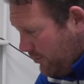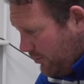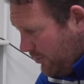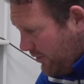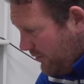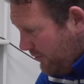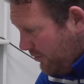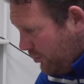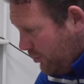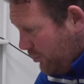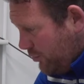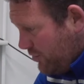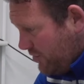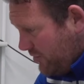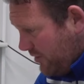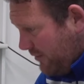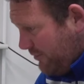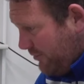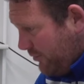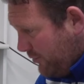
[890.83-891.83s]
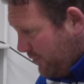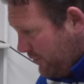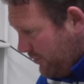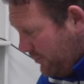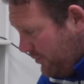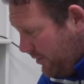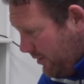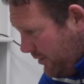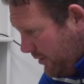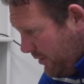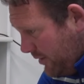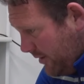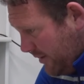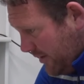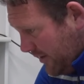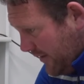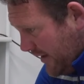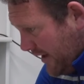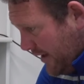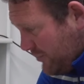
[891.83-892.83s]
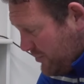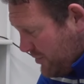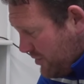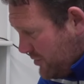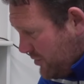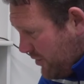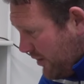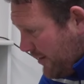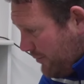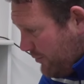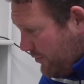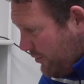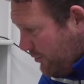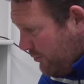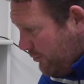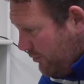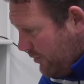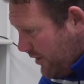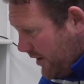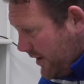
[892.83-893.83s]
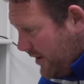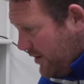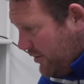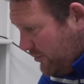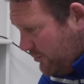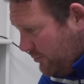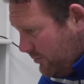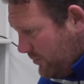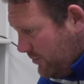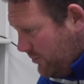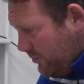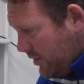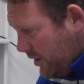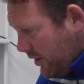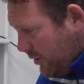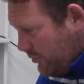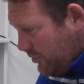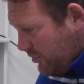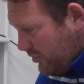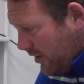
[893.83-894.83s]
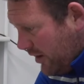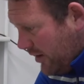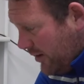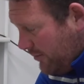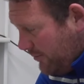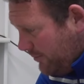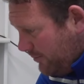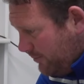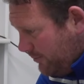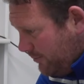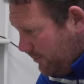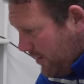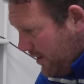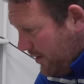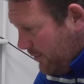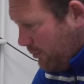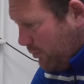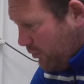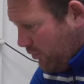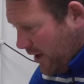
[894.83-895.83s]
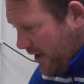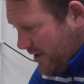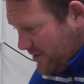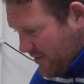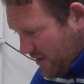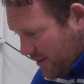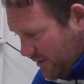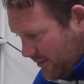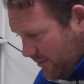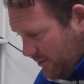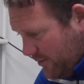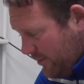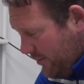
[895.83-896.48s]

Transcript: We've all suffered, and now's the time to really, you know, start being brighter,